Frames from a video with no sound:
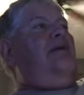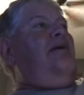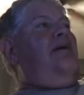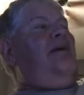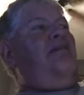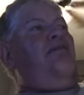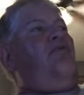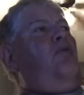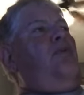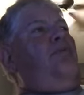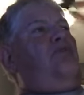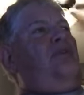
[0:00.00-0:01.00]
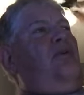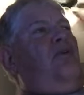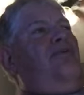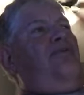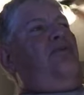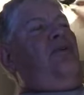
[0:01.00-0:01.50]
I got the 40%
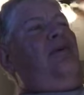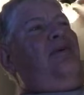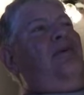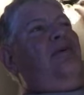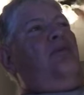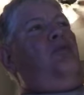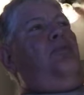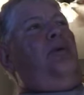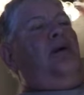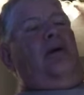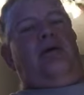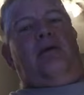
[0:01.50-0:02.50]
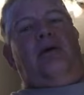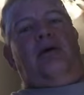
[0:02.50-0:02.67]
off coupon,